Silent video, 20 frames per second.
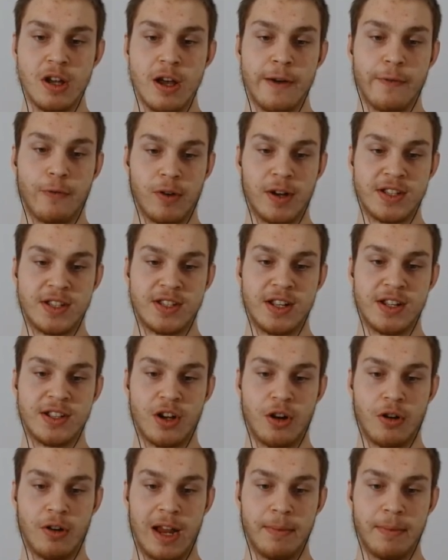for instance,
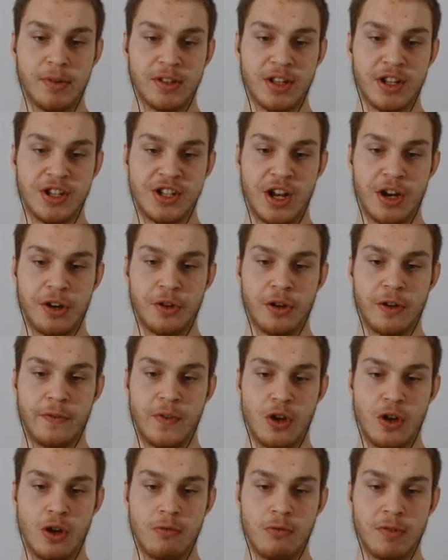are able to share their
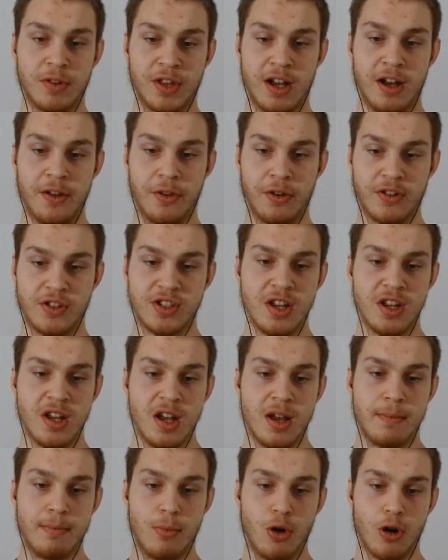view with others.
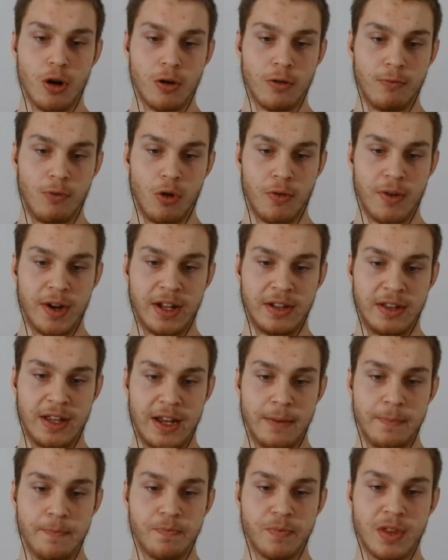More
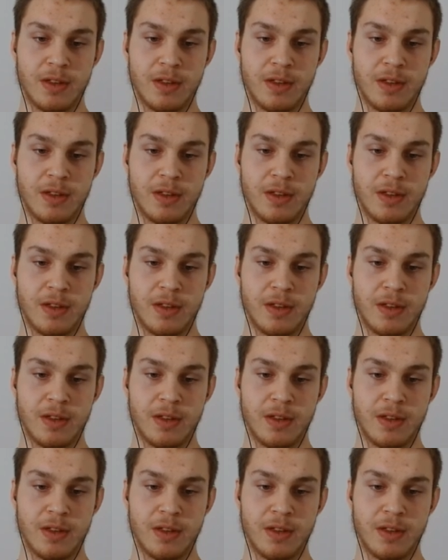worryingly,